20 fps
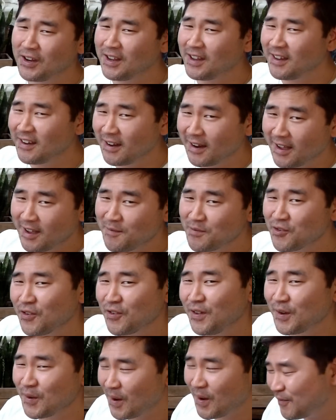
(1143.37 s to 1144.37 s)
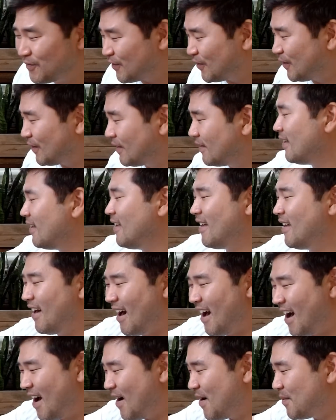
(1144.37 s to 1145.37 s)
it. I am truly grateful.
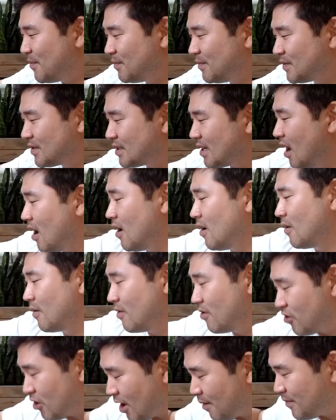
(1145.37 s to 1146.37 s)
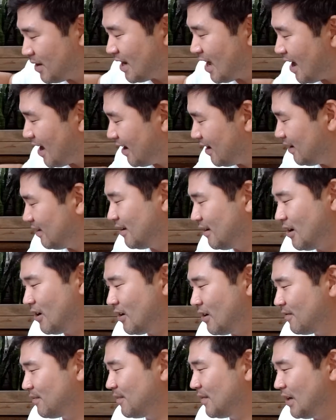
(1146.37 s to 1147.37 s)
So Gemini,
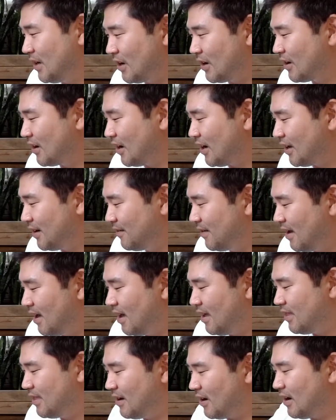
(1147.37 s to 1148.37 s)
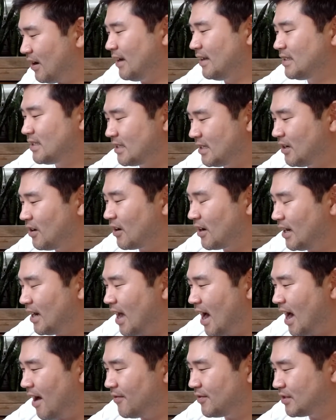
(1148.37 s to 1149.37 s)
you're good. There is, you're going to
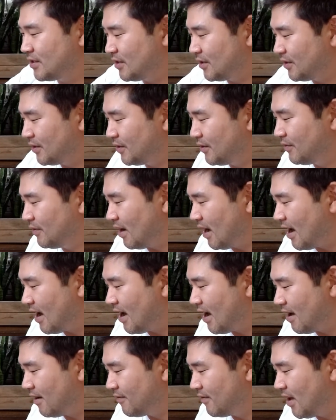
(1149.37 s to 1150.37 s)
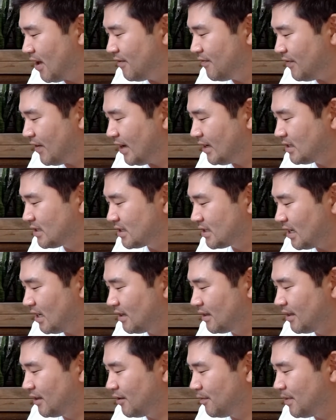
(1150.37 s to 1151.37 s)
have to, efface a
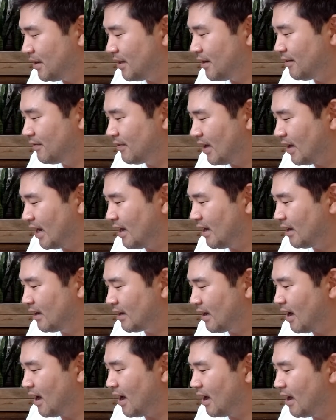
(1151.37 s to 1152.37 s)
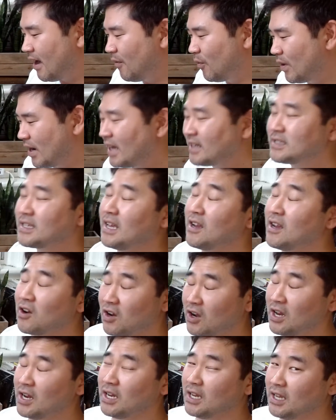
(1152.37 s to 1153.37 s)
little bit of like, when I say you're
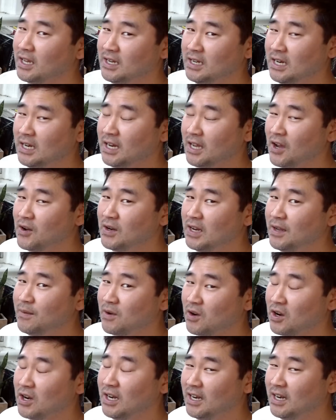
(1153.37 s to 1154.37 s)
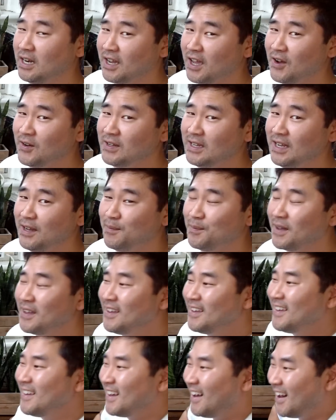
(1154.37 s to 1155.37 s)
going to need to go deep, we're going to need to go deep,
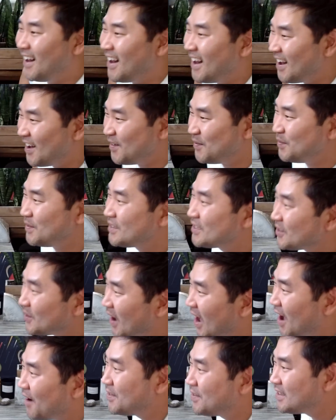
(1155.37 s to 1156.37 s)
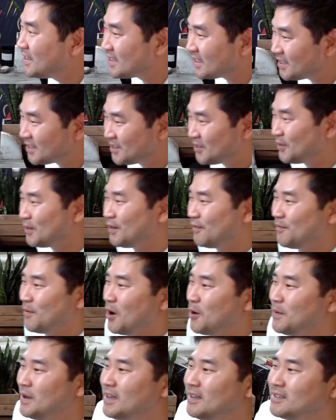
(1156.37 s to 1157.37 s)
to have these intuitive
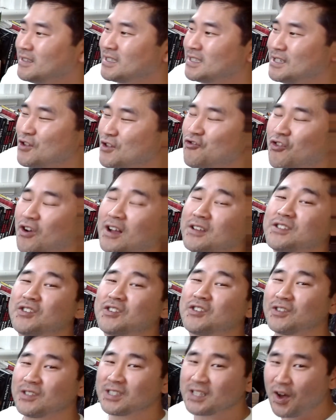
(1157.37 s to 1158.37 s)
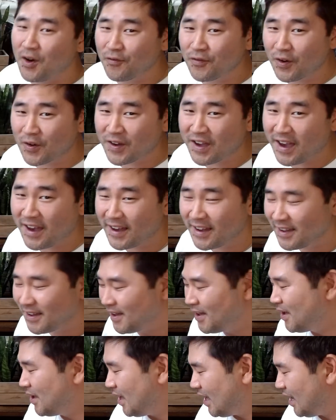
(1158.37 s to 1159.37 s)
moments, to trust yourself. Okay.
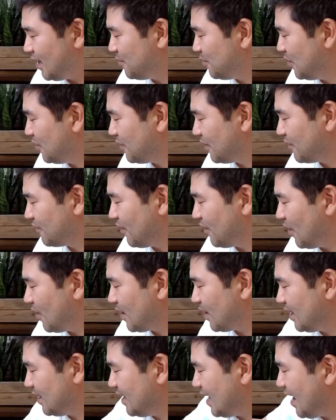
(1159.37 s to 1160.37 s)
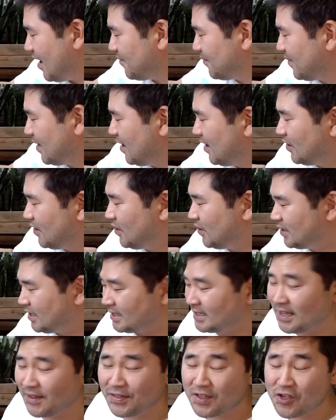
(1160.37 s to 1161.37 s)
And moving forward. Now you
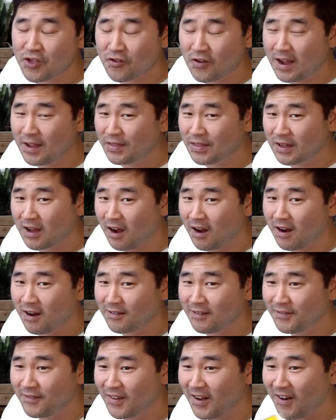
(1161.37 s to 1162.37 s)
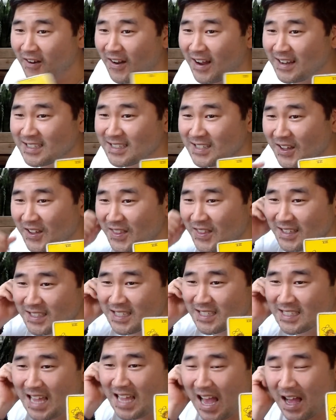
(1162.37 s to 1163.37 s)
did get the Strength card. All right. So this
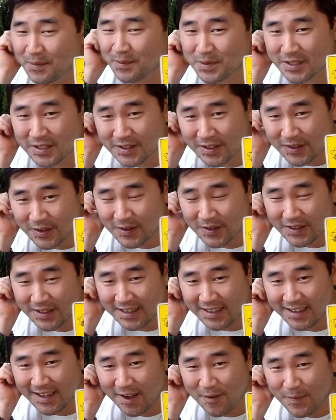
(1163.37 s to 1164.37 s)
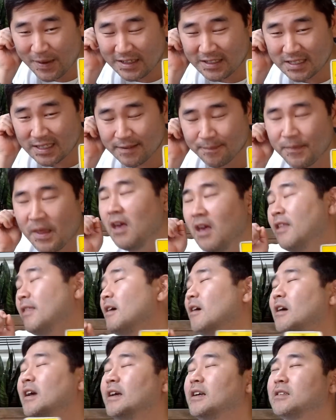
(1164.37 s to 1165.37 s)
is absolutely amazing.
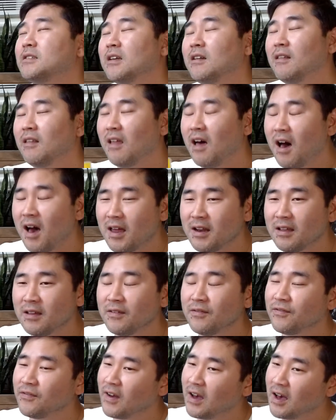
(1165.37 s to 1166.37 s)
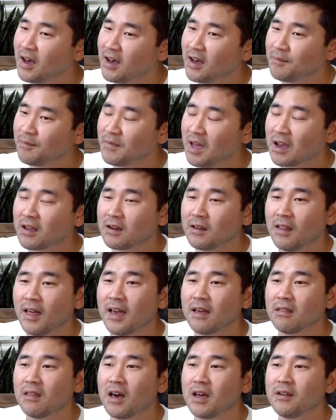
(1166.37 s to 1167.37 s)
There is a lot of, I'm not going to
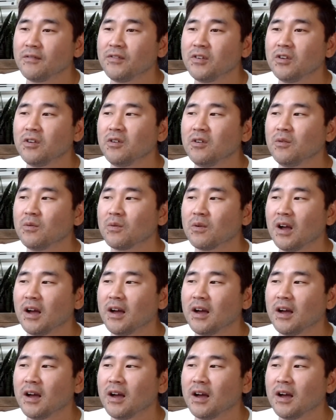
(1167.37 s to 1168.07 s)
lie, a lot of you,